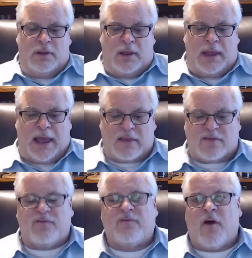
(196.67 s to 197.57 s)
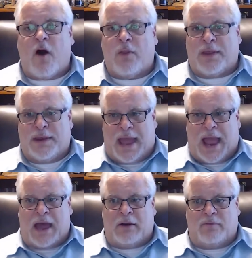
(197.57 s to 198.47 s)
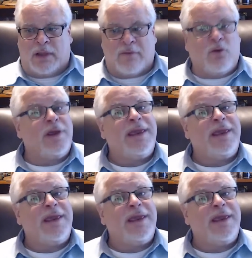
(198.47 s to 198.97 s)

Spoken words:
has fallen out of love or